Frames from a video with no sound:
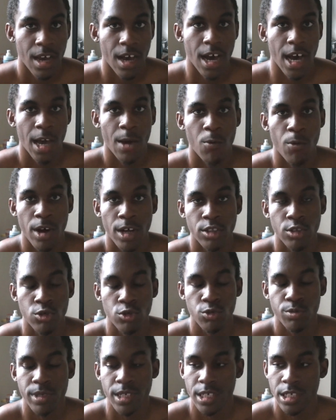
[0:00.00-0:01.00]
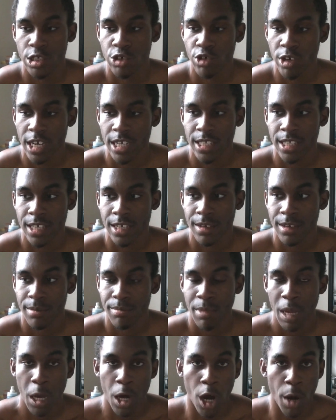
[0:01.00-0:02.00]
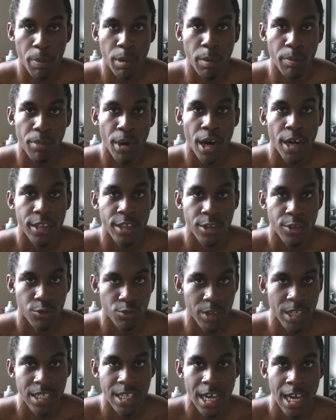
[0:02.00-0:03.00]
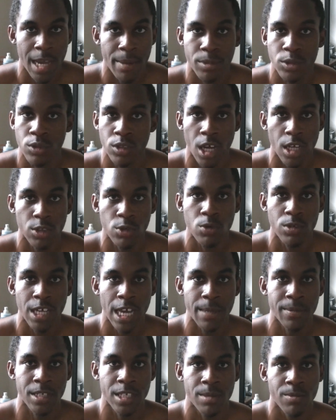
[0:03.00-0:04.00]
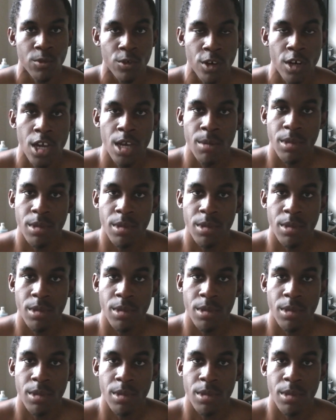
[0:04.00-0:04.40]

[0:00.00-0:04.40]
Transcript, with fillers: I want to be training my upper body three times, so not two times anymore.